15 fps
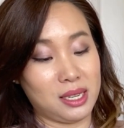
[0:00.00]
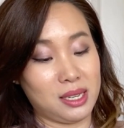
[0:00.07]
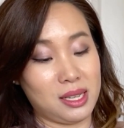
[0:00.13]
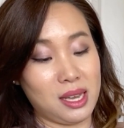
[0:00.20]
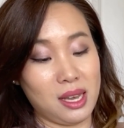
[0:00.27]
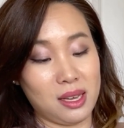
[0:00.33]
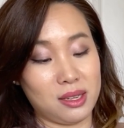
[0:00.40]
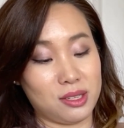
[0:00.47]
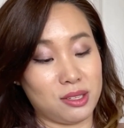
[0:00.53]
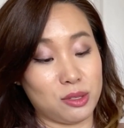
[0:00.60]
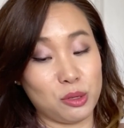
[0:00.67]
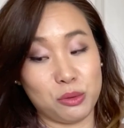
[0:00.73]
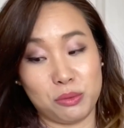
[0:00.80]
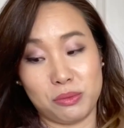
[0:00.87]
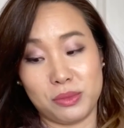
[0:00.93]
yeah,
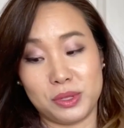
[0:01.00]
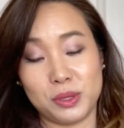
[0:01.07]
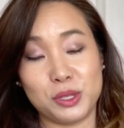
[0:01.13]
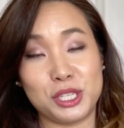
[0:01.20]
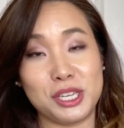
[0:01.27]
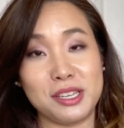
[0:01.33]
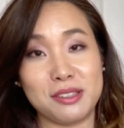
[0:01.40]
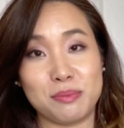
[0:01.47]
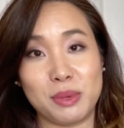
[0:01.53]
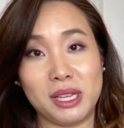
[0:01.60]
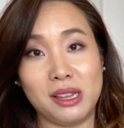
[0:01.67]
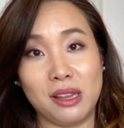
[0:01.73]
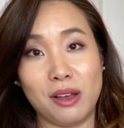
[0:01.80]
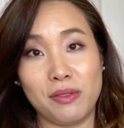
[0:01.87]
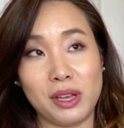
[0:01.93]
so she's
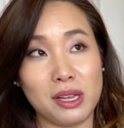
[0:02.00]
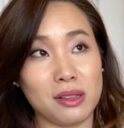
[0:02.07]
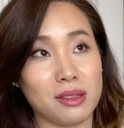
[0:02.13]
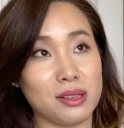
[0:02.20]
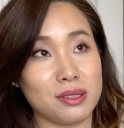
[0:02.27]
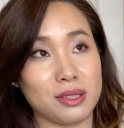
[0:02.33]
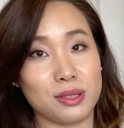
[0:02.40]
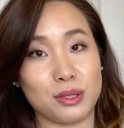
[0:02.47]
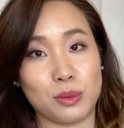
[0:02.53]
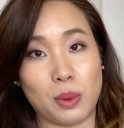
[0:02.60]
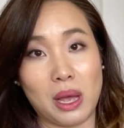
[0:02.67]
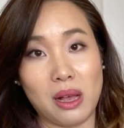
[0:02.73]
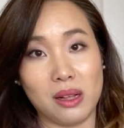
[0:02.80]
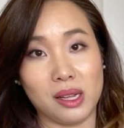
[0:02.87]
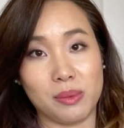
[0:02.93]
been loving this as
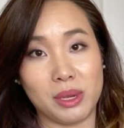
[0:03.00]
well. I